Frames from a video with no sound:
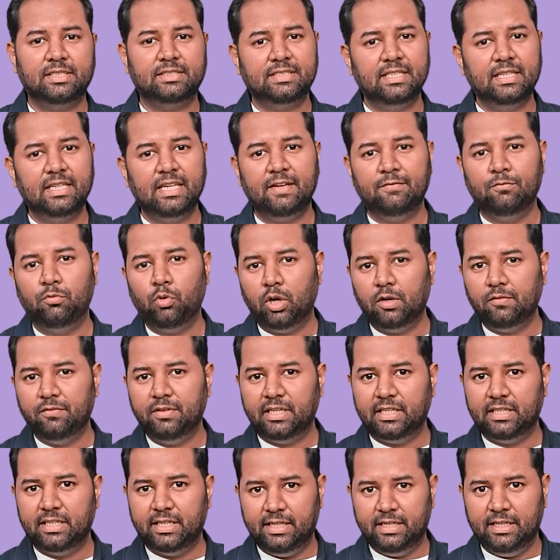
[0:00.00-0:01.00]
still
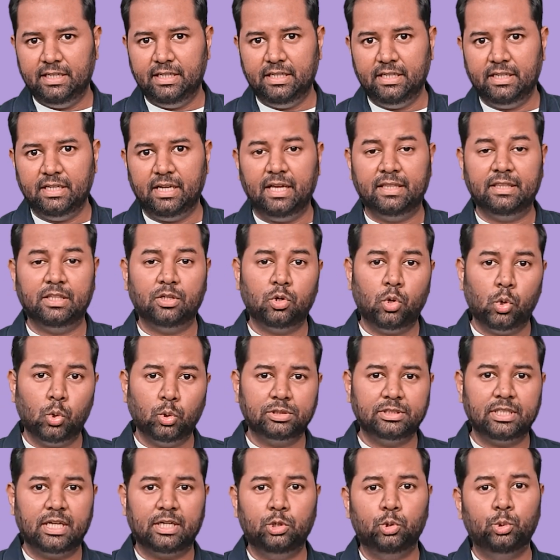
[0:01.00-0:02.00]
evolving in India and the
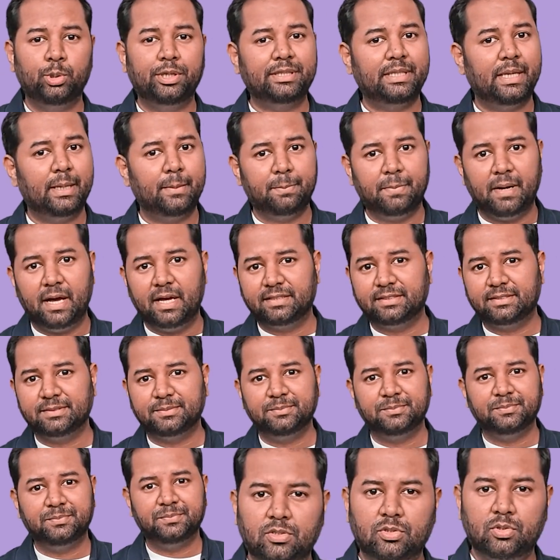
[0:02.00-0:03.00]
courts are doing their part.
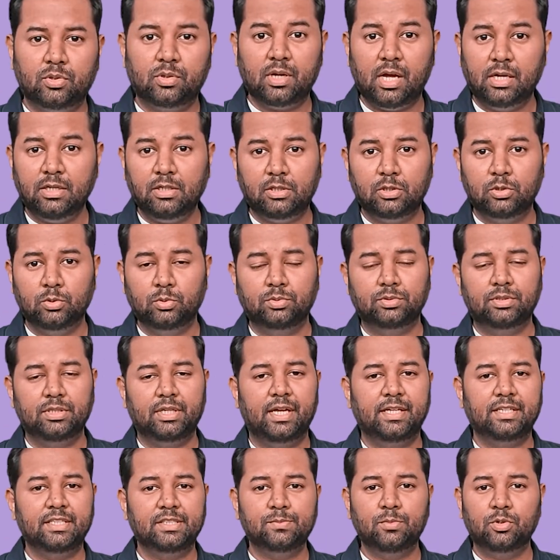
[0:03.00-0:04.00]
To conclude,
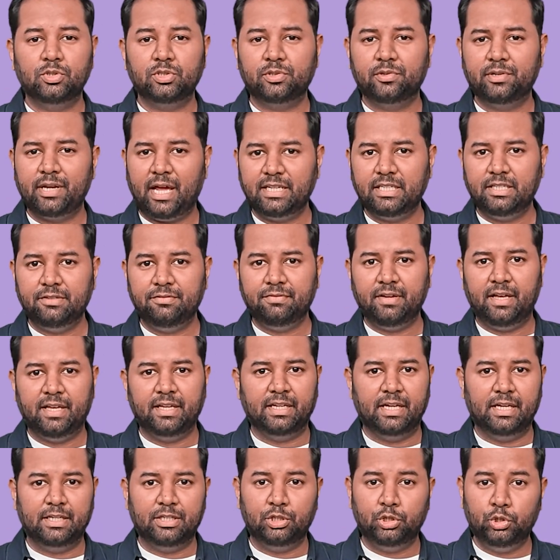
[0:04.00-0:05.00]
it is most
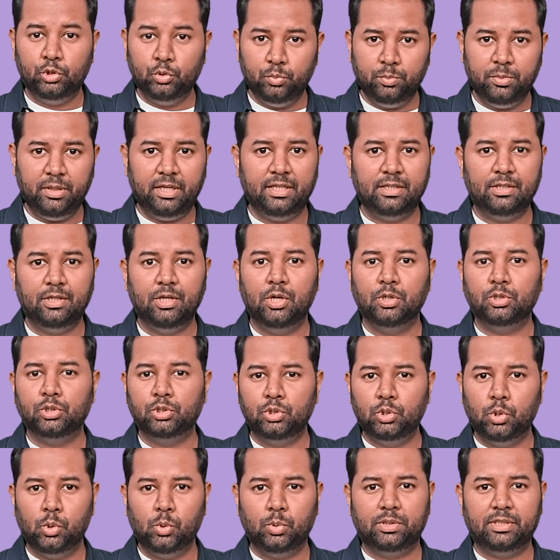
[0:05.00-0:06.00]
gratifying and humane to
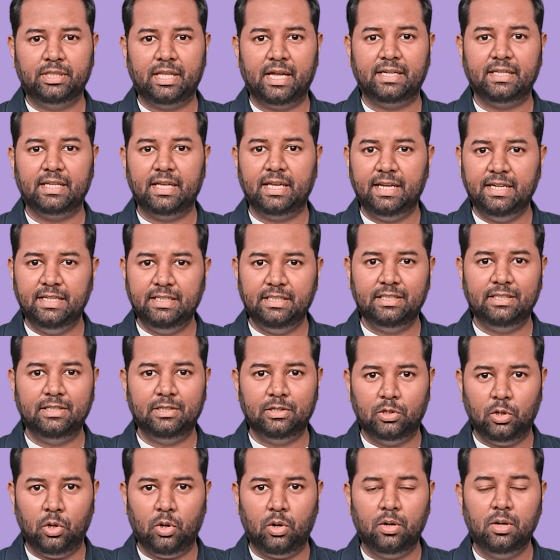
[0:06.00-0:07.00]
note that
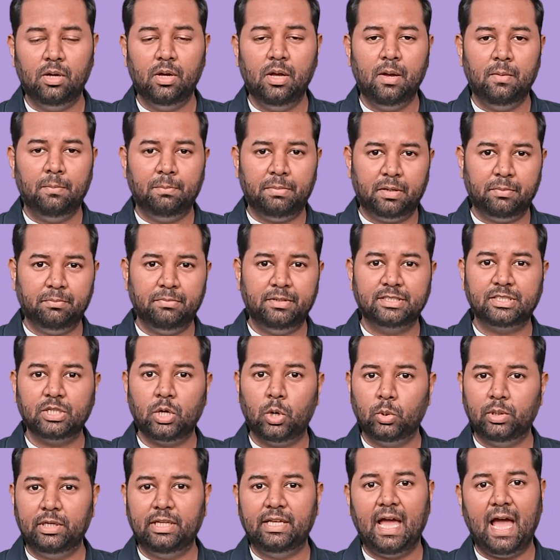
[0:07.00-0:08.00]
Indian law permits
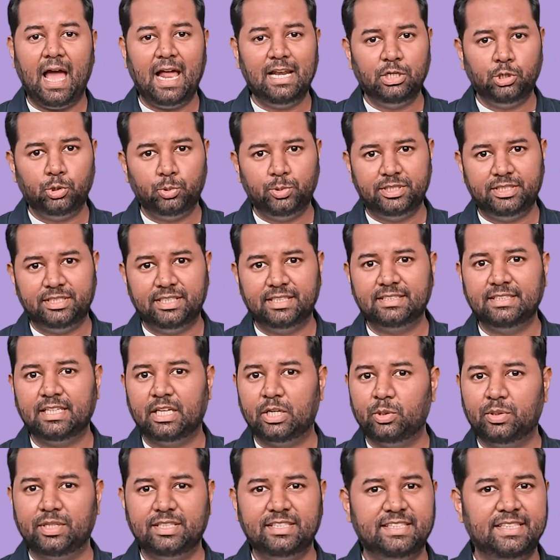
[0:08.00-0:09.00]
only altruistic
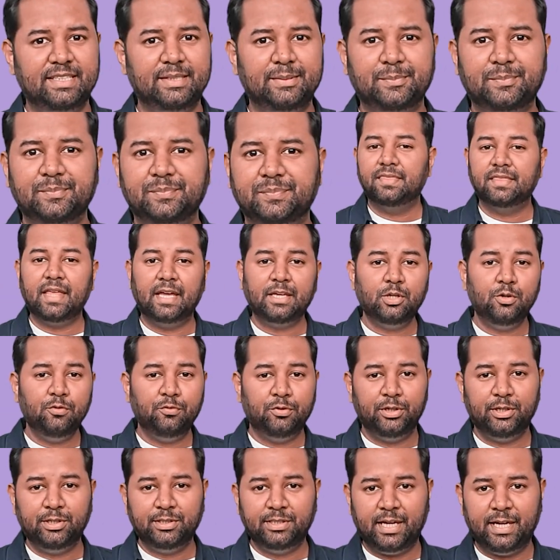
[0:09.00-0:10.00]
surrogacy. Thank you
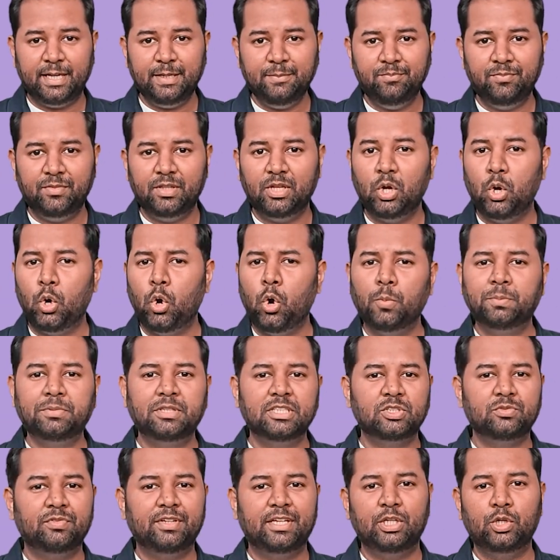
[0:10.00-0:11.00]
for your time. Hope
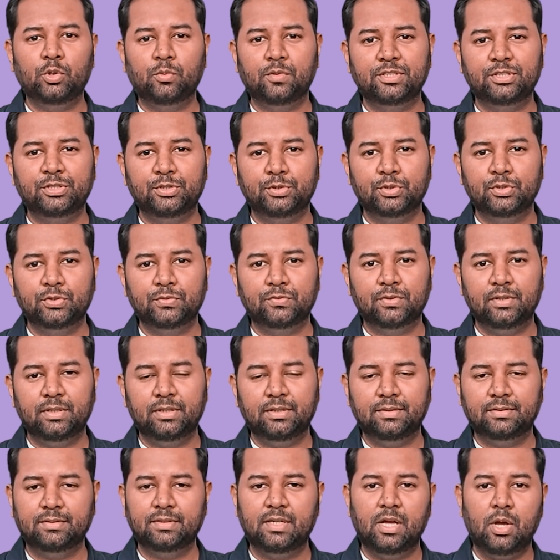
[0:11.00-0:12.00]
this video was useful.
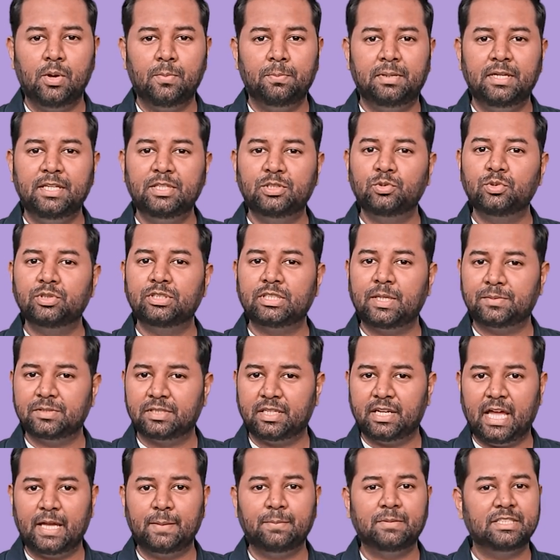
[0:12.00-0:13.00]
Please do
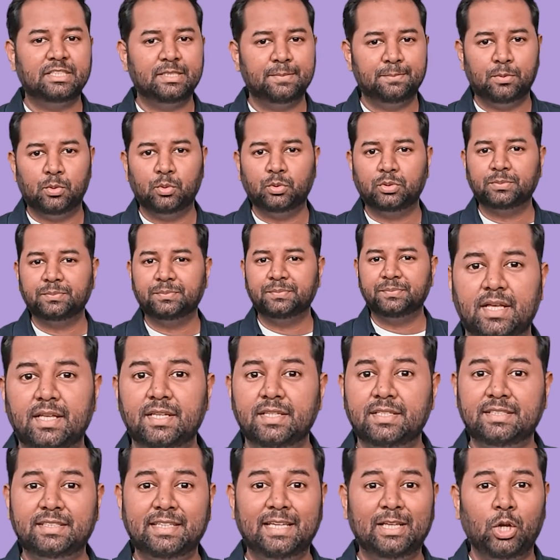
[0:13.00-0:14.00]
subscribe and support.
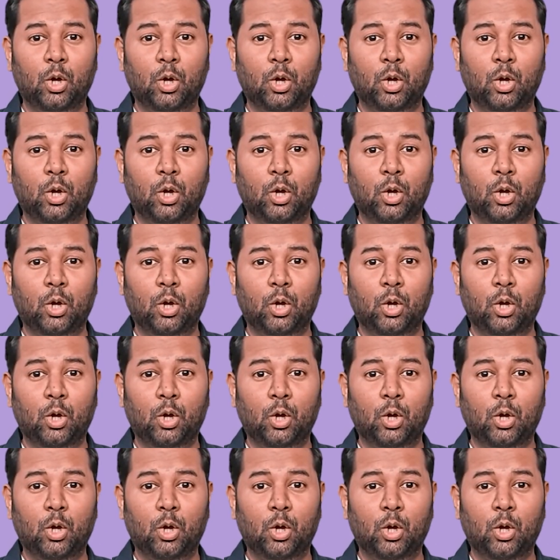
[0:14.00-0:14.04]
Stay